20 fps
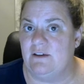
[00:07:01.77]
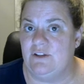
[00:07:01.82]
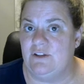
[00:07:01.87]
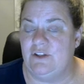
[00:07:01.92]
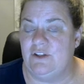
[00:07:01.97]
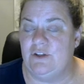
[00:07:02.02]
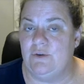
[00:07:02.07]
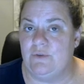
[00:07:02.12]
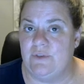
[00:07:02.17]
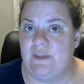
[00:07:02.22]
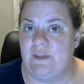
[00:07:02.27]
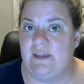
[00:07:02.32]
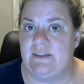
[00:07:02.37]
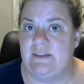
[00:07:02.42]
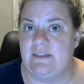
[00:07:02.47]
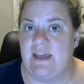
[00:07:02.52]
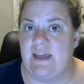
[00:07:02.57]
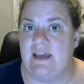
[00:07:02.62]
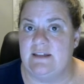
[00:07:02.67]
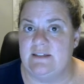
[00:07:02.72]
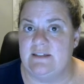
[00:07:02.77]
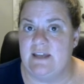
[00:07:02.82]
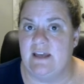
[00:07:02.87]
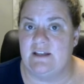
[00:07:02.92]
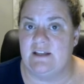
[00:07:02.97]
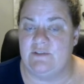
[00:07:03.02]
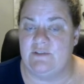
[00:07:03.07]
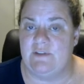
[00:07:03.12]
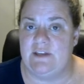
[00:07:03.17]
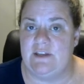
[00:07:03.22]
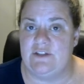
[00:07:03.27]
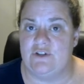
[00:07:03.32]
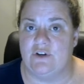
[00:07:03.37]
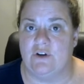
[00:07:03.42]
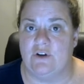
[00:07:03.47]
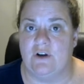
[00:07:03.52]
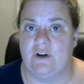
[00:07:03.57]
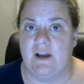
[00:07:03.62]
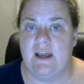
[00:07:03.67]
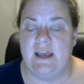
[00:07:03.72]
you think that text
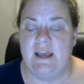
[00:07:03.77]
feature